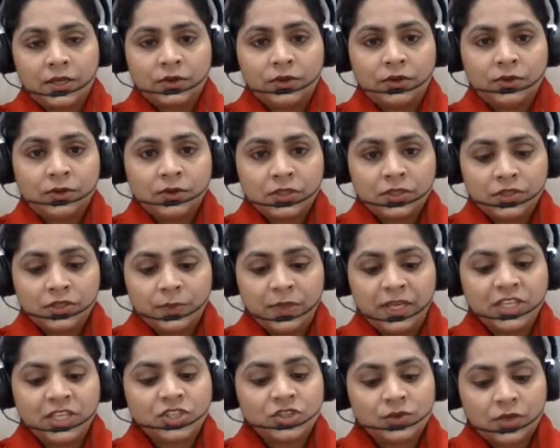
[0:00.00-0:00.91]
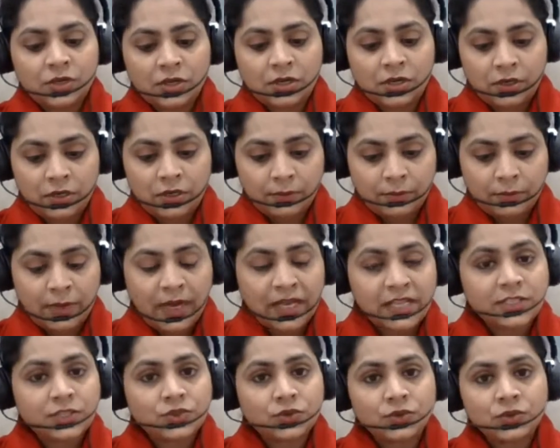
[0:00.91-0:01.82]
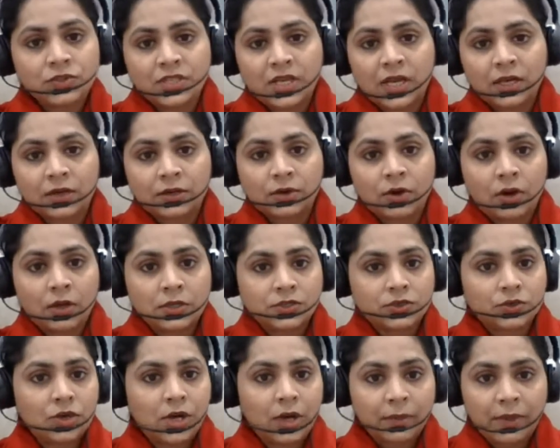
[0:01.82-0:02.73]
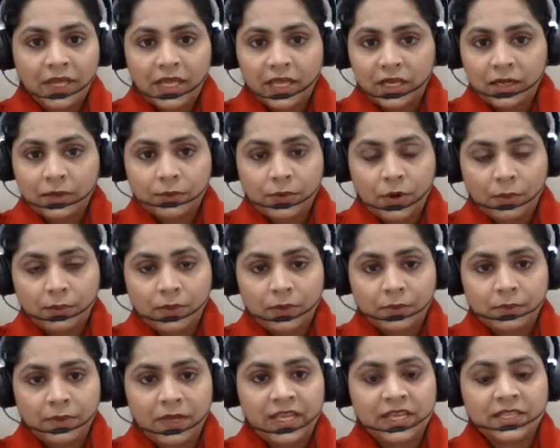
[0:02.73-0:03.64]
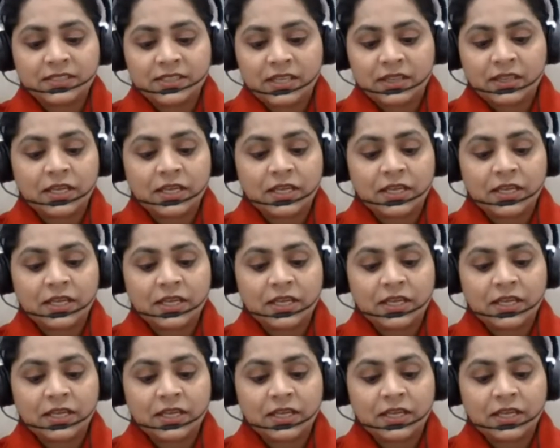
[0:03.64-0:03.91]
the speech milestones are also coming in a proper place,